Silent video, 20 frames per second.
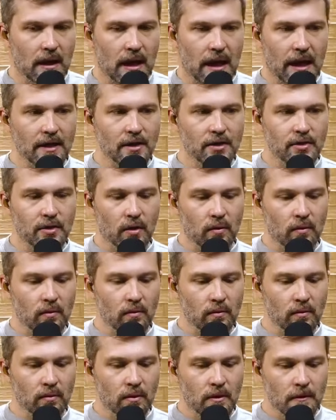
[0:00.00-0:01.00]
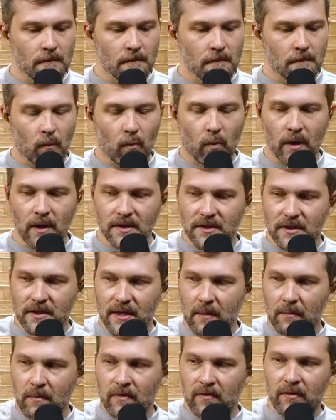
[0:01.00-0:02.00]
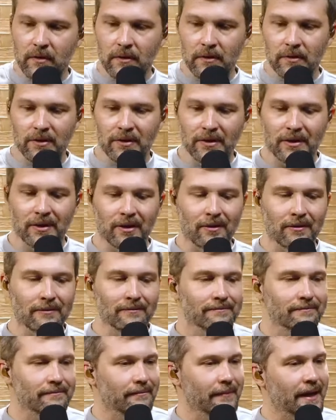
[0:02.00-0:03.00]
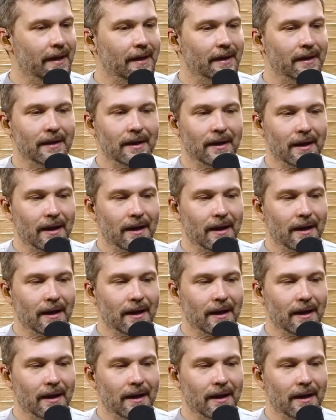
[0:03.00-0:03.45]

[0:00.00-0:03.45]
I don't want to stand before the Lord and go, man, I,